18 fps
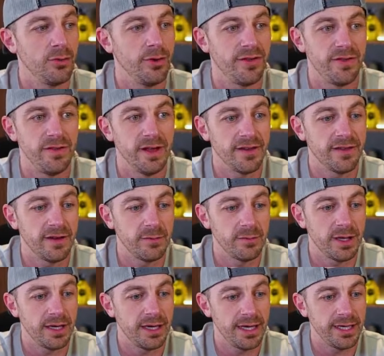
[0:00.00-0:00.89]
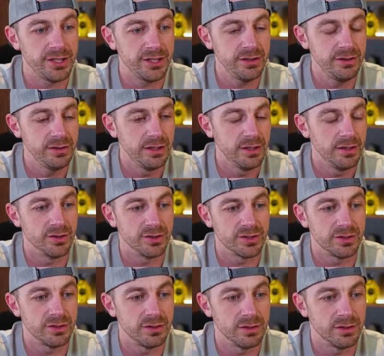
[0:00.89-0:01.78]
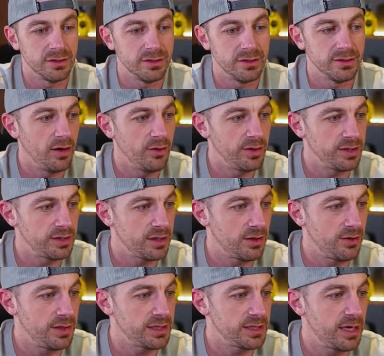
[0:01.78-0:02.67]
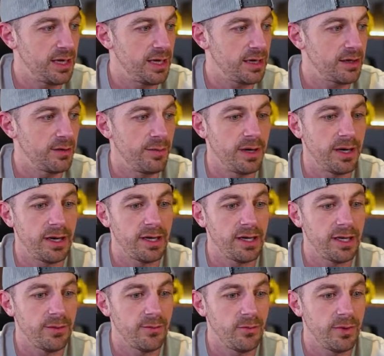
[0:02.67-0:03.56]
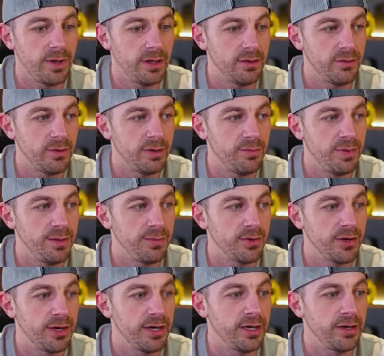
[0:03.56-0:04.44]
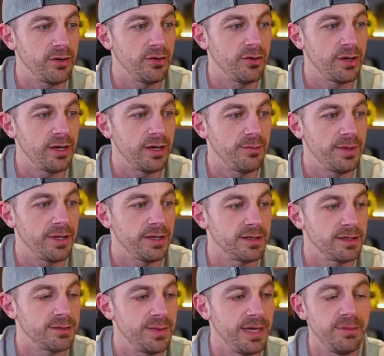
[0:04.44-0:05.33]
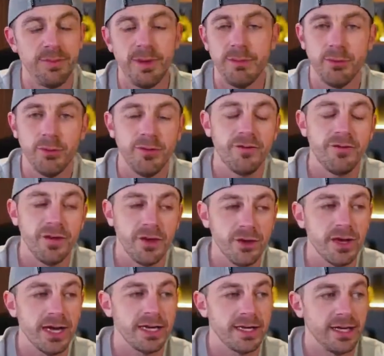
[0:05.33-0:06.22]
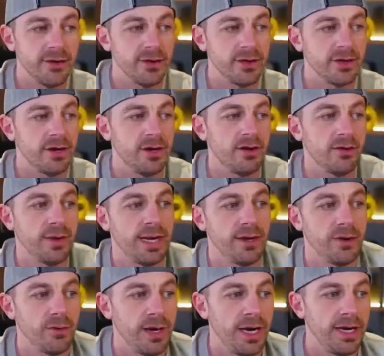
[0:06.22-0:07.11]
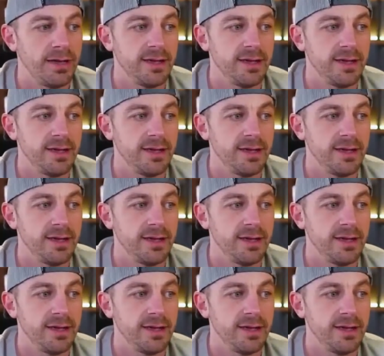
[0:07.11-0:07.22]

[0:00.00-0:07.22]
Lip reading: with nothing behind you, those are always a hot commodity when people are out here looking, because man, people want to feel like they're in Colorado, right?